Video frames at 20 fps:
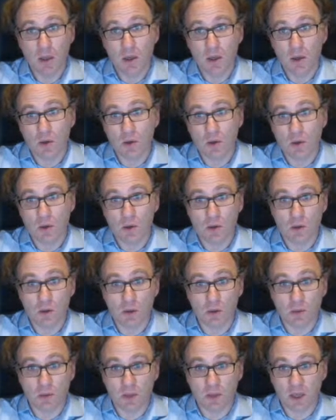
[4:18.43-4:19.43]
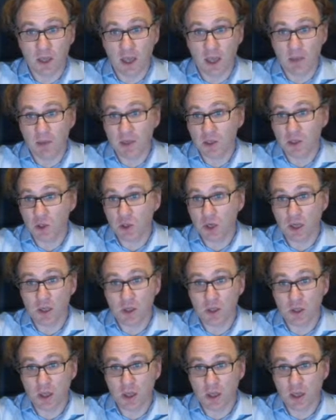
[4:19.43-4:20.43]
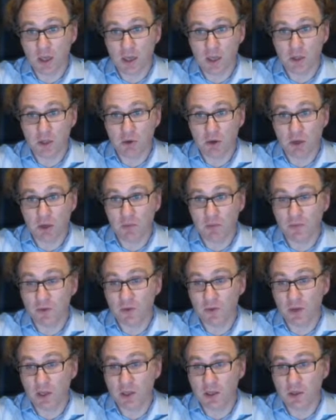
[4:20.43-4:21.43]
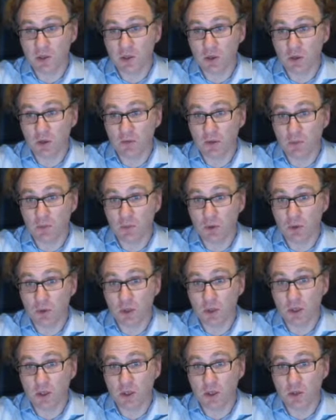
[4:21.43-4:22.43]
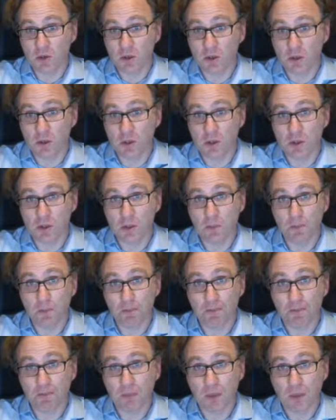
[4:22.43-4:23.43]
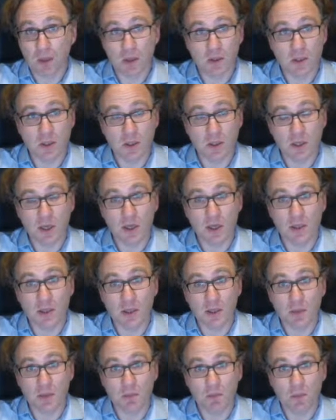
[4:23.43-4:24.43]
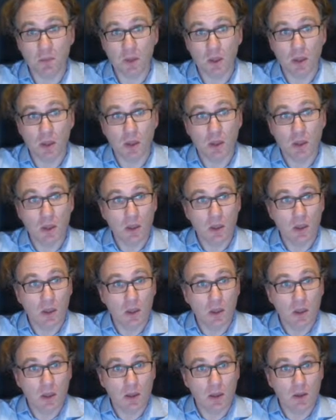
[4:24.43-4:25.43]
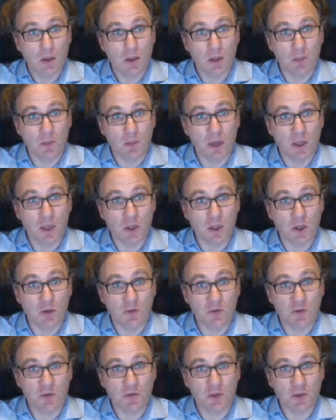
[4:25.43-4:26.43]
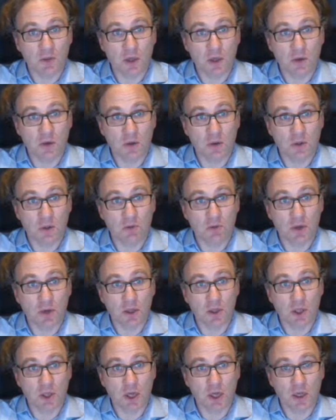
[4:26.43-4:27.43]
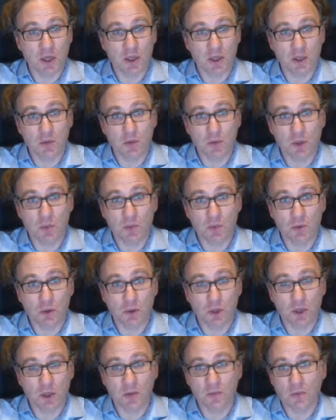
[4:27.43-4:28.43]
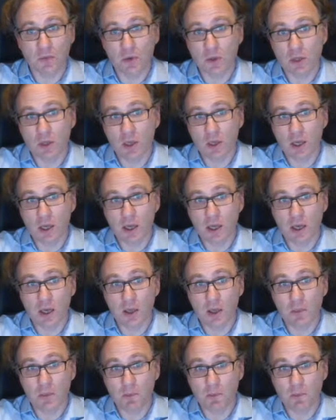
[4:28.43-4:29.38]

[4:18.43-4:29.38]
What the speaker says: Or the game has changed, AI triumphs as solving protein structures. Science. DeepMind solves 50-year-old grand challenge with protein folding AI.